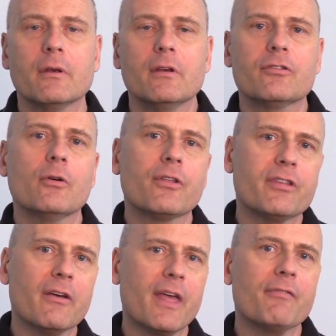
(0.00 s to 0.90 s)
So the
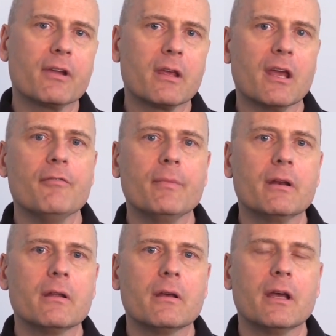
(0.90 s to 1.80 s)
South African
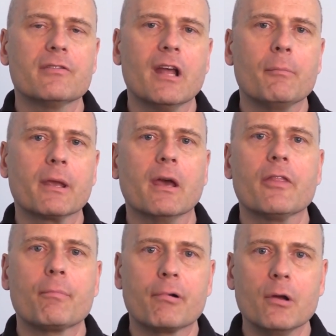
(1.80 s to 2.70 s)
government has now begun
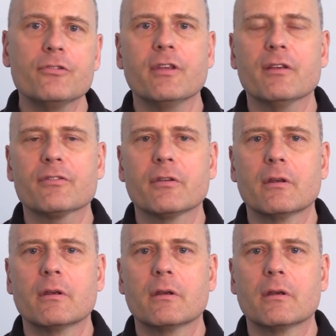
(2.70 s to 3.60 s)
the process
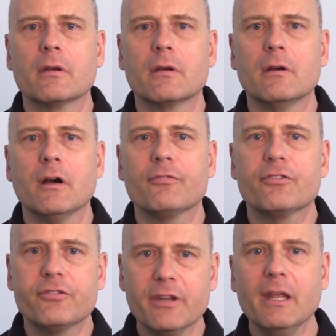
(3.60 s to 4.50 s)
of
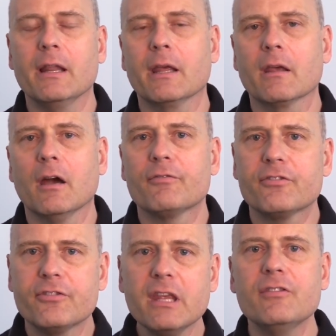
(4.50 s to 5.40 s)
stealing, of
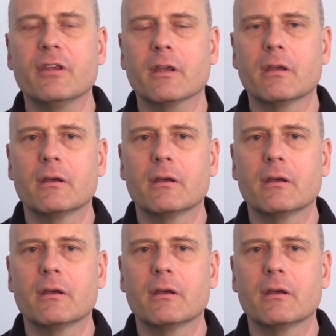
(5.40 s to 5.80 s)
seizing,